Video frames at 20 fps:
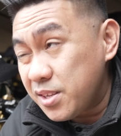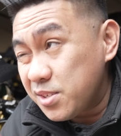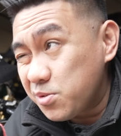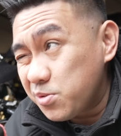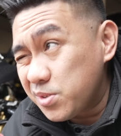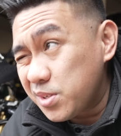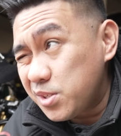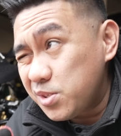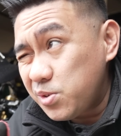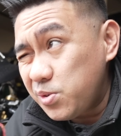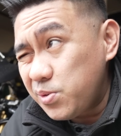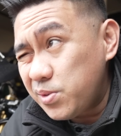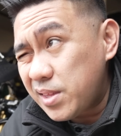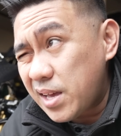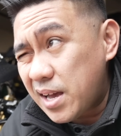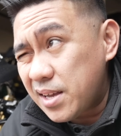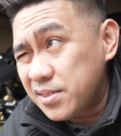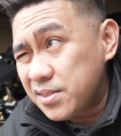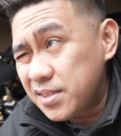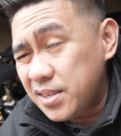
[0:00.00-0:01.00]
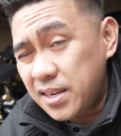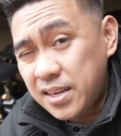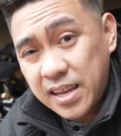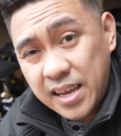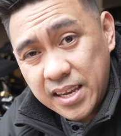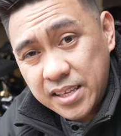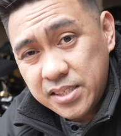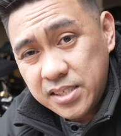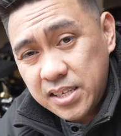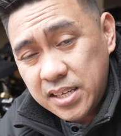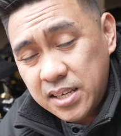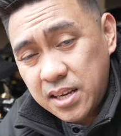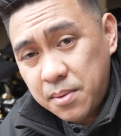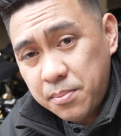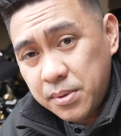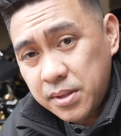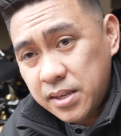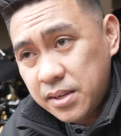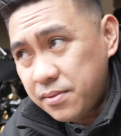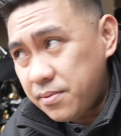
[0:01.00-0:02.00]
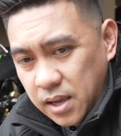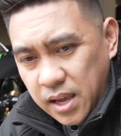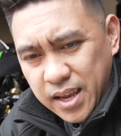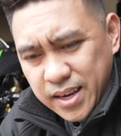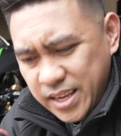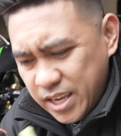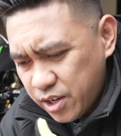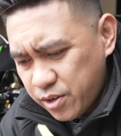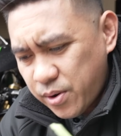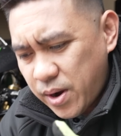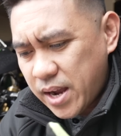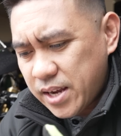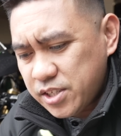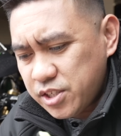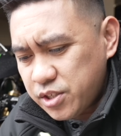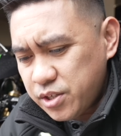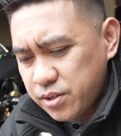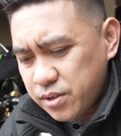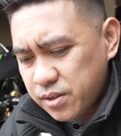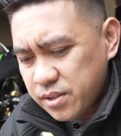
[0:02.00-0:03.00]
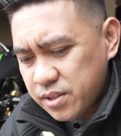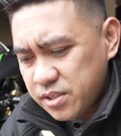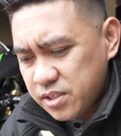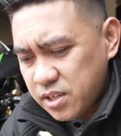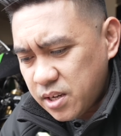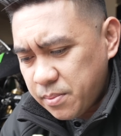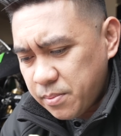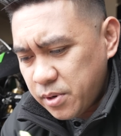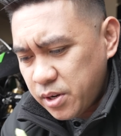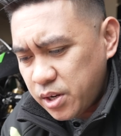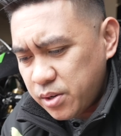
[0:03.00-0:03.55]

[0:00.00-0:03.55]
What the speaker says: This was a 2018, I believe, and he crashed during the summer.